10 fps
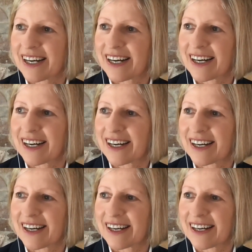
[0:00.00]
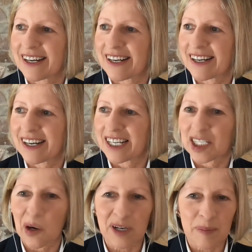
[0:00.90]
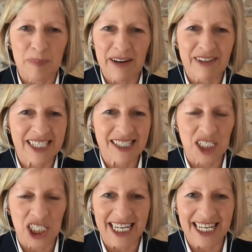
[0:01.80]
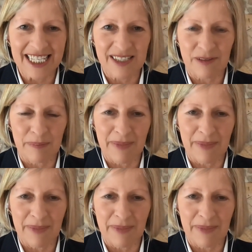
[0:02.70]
uh, yogurt, berries, and cheese from